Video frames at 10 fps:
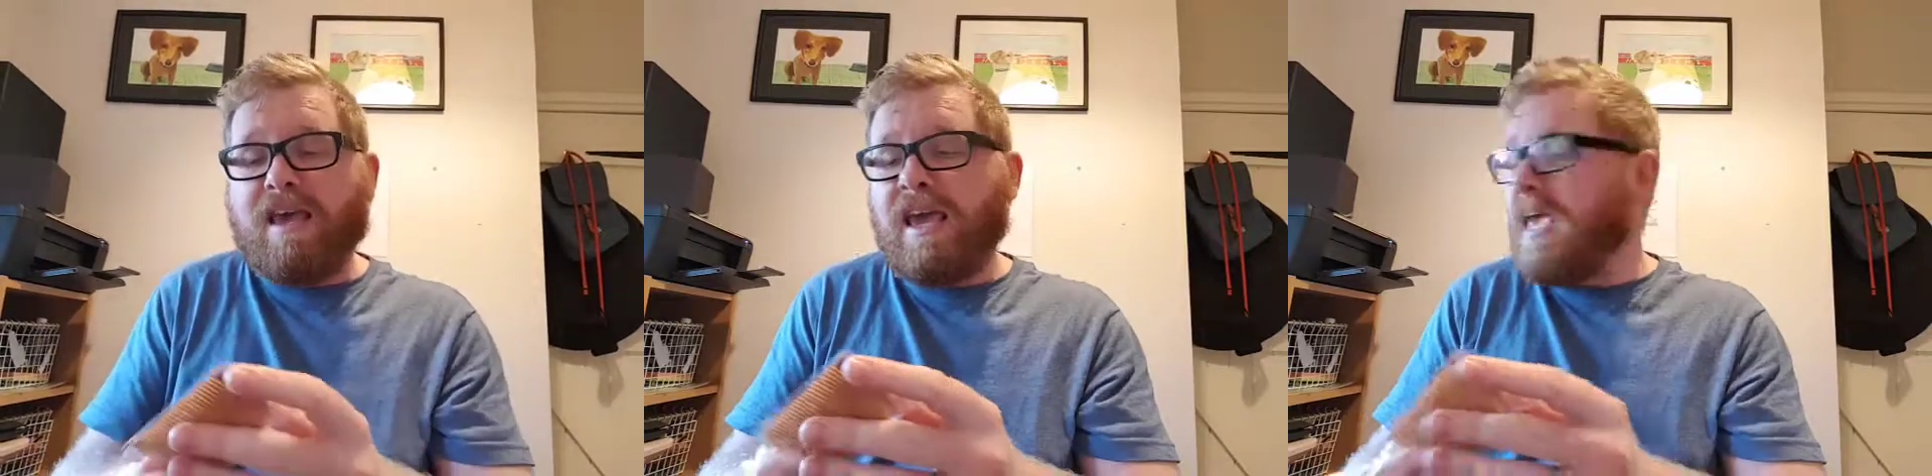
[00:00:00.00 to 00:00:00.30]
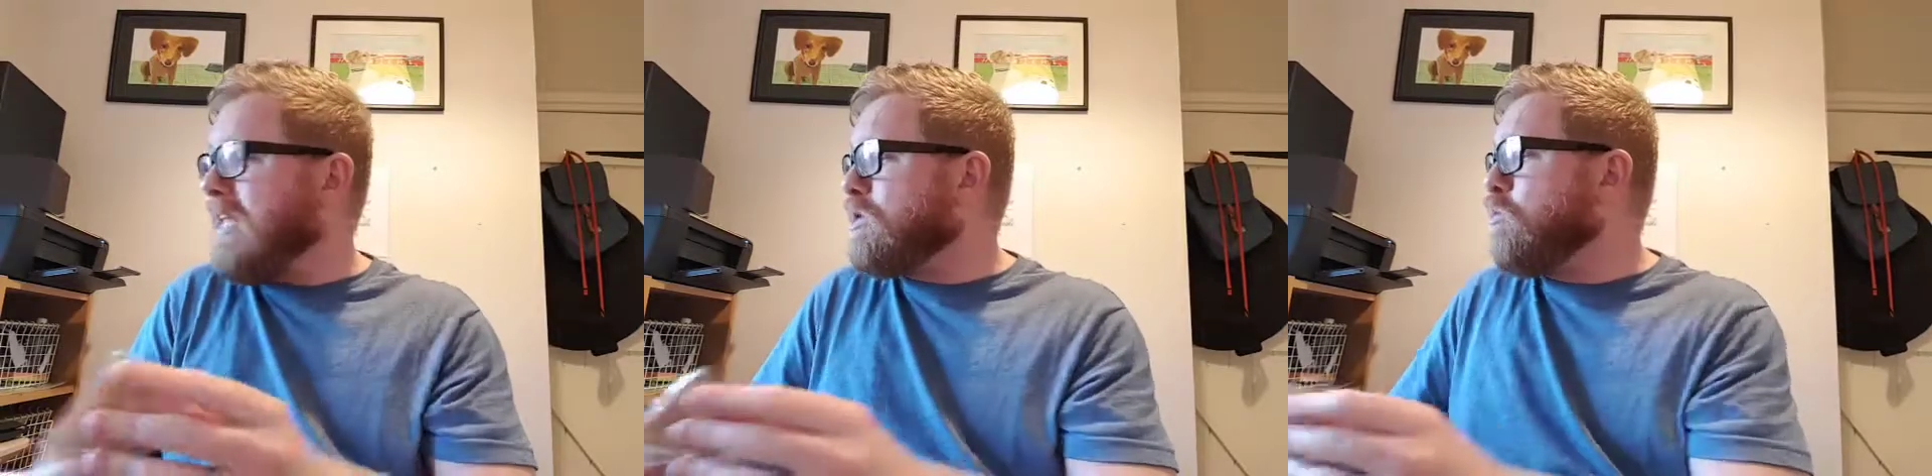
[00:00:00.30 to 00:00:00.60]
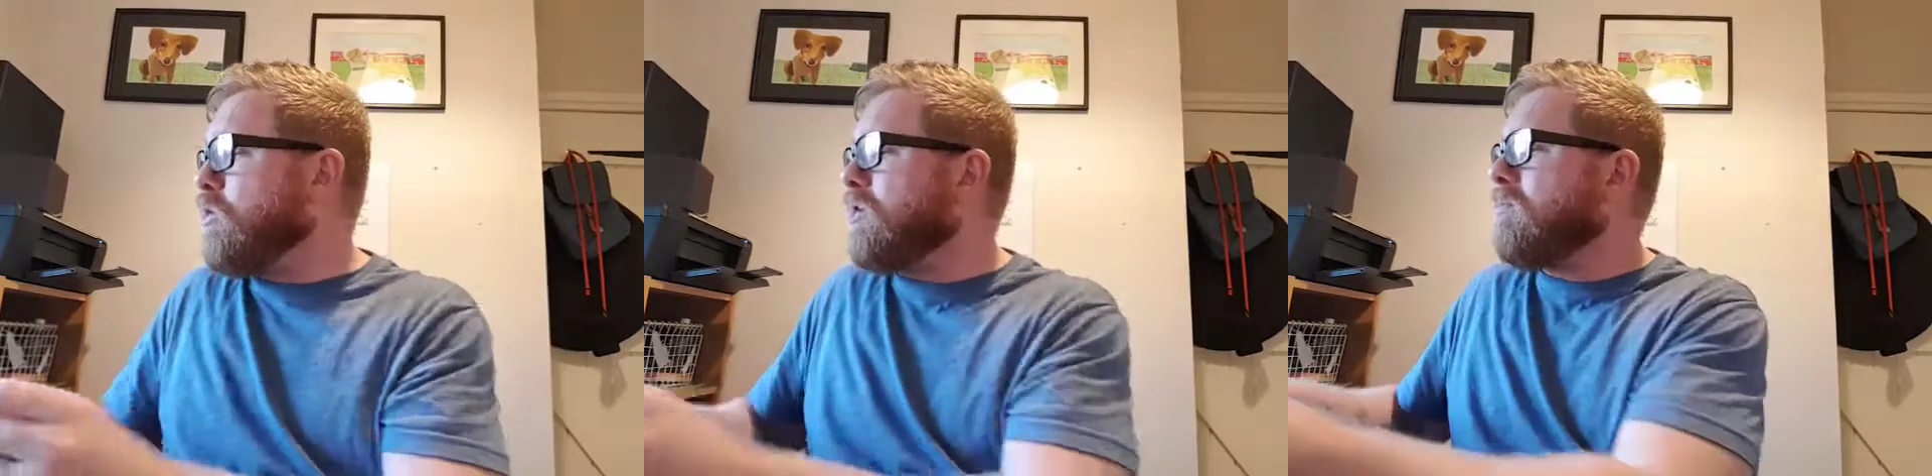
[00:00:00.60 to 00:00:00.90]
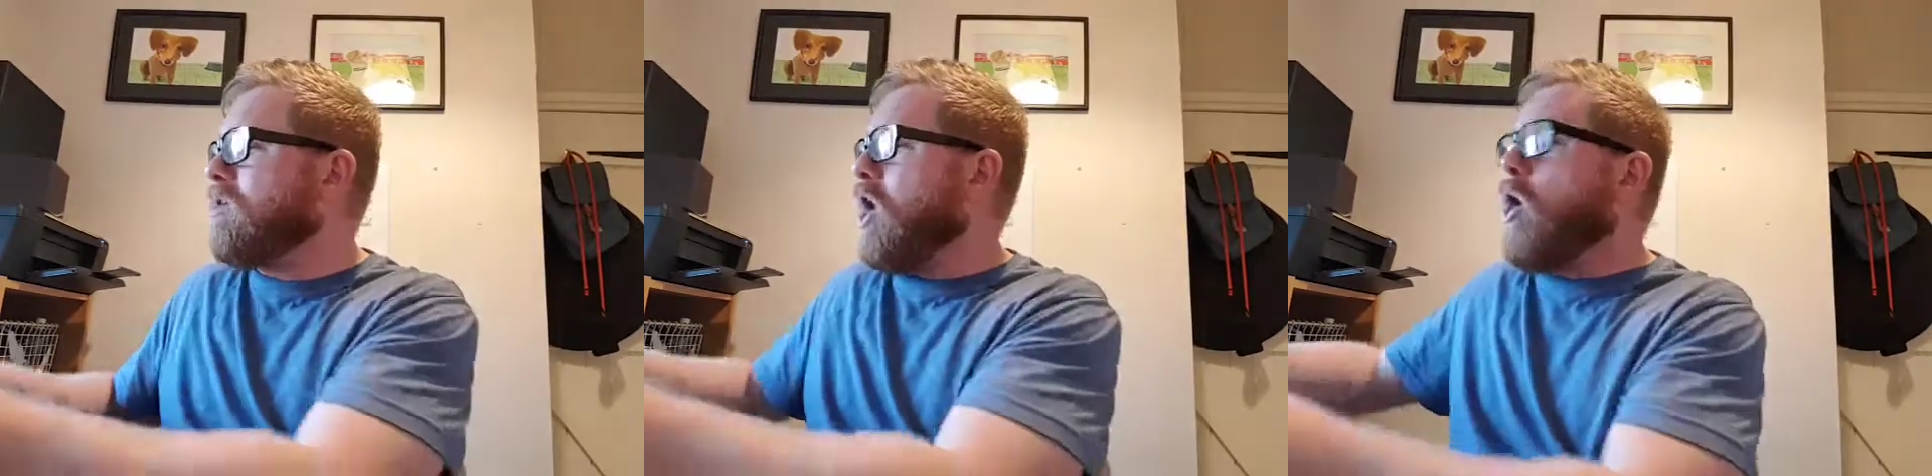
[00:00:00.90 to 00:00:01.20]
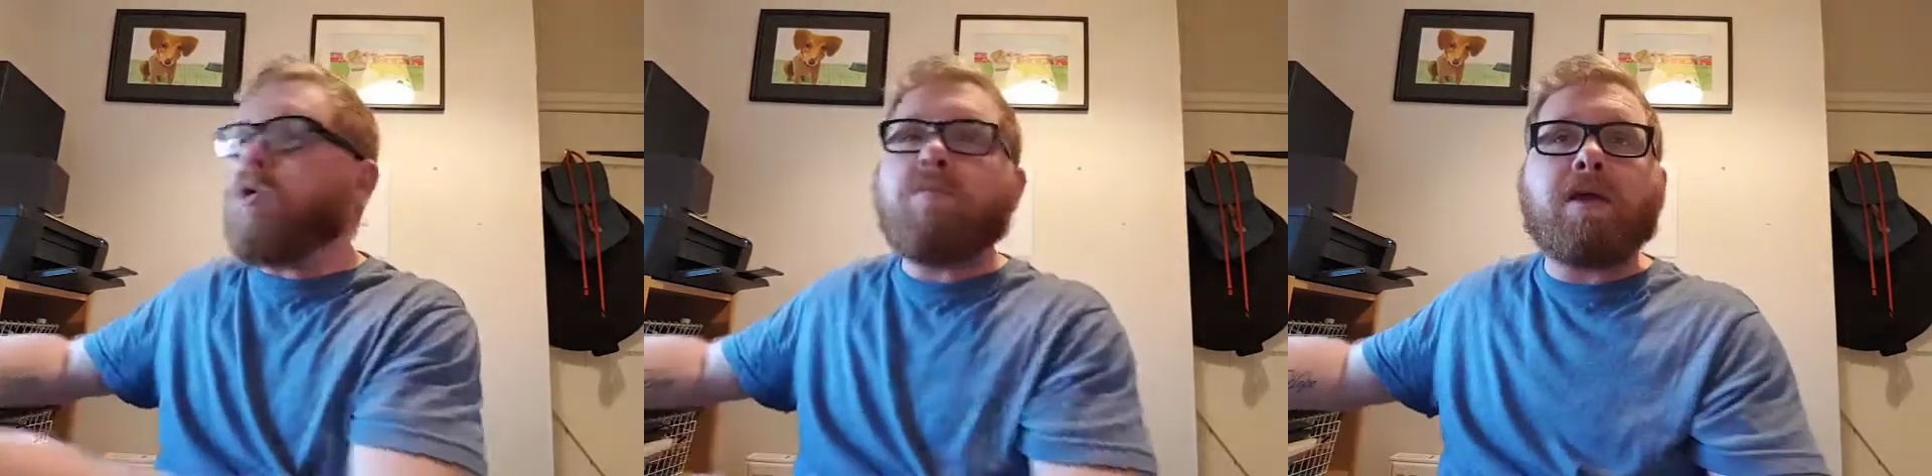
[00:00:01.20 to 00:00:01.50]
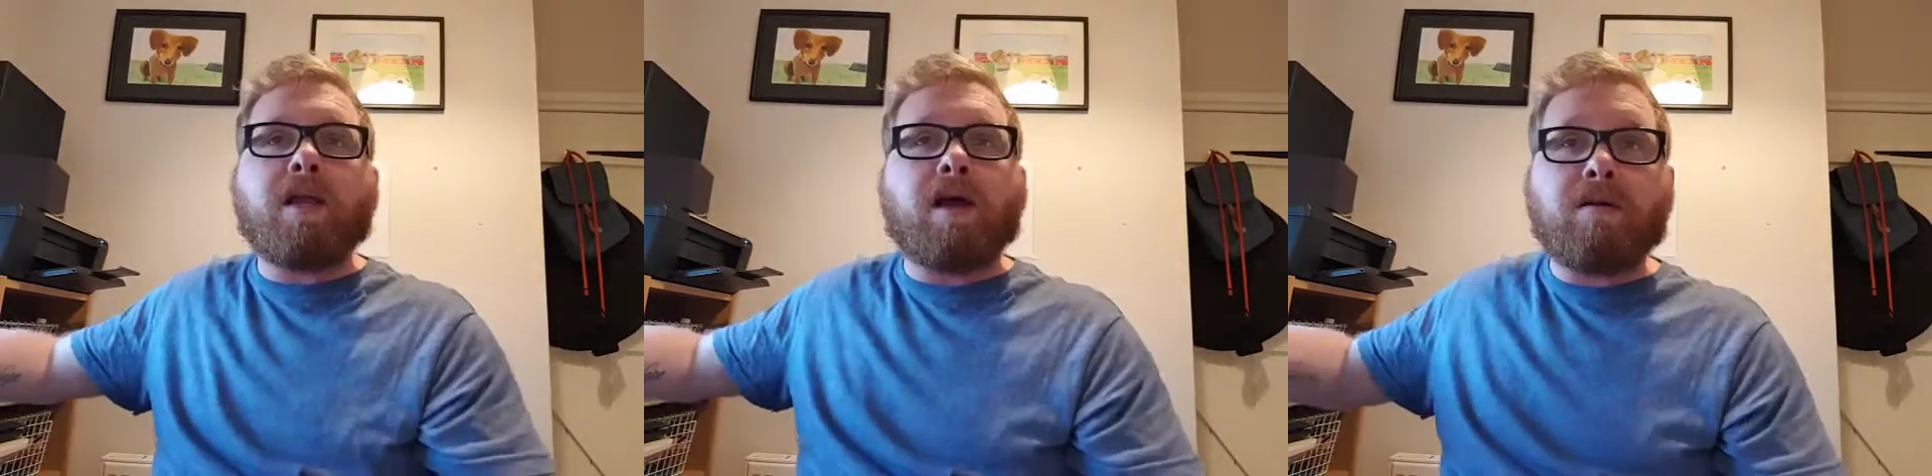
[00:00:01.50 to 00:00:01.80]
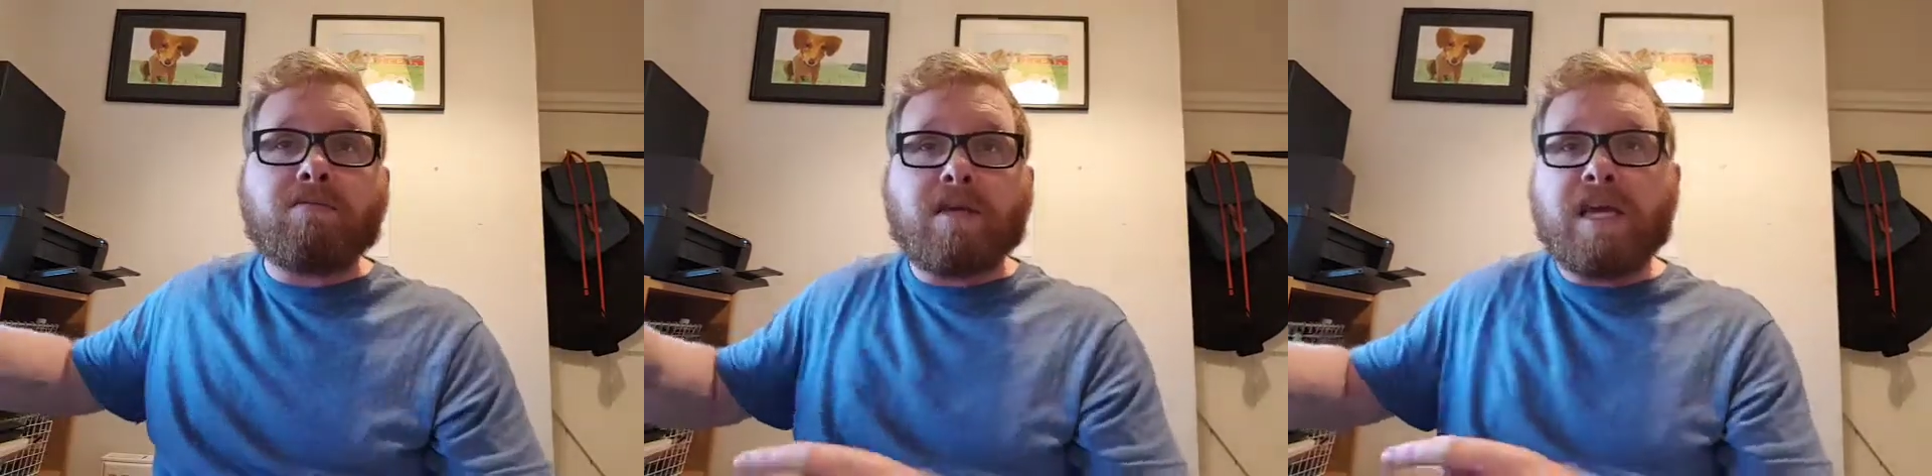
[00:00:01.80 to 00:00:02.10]
Each wooden comb
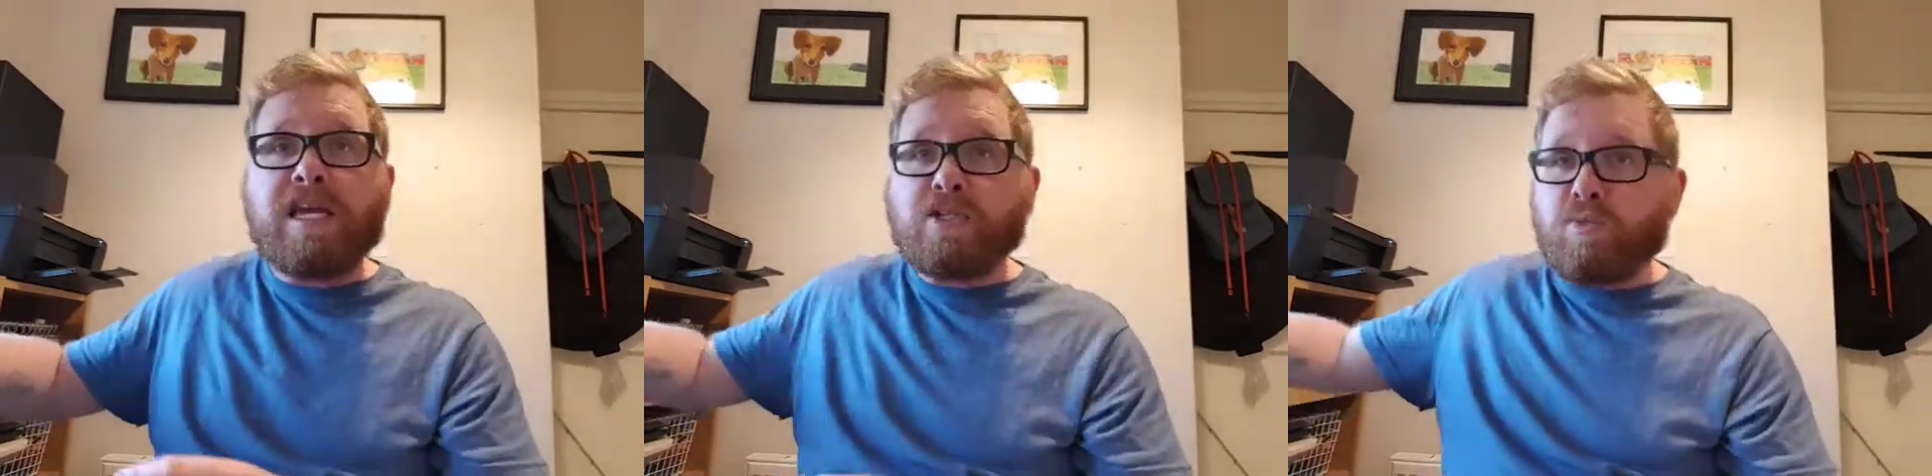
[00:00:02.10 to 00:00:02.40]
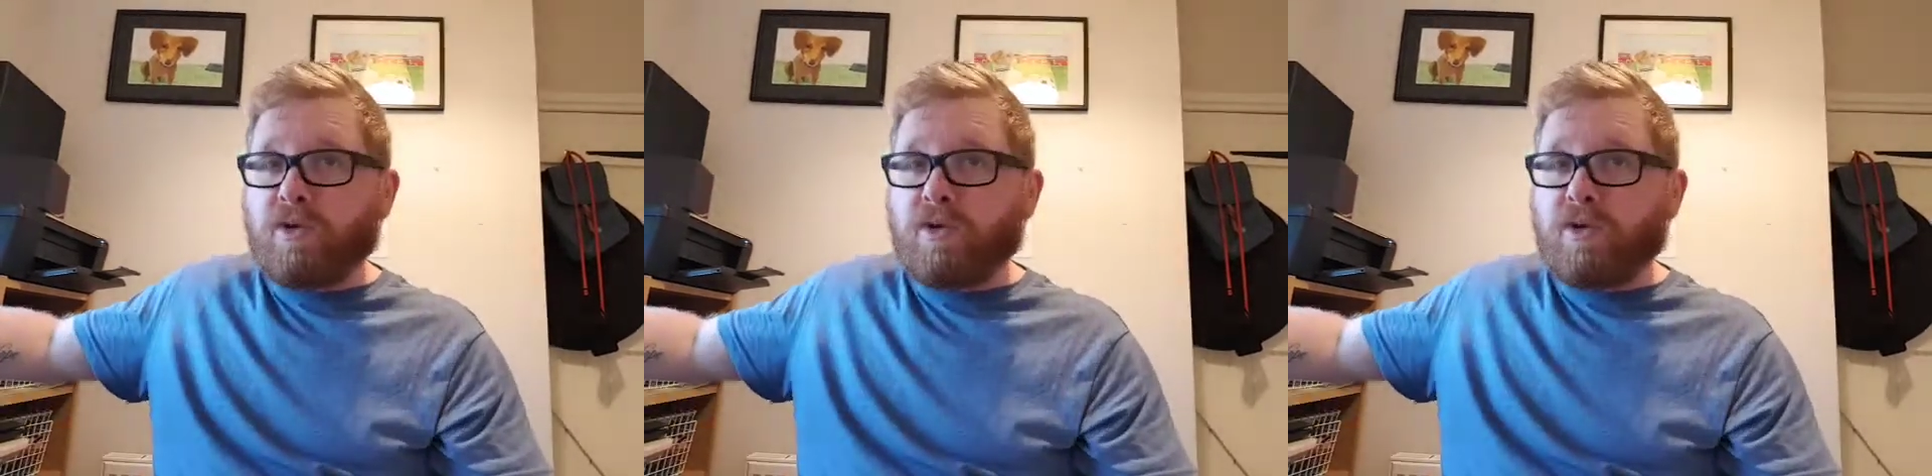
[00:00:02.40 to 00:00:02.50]
is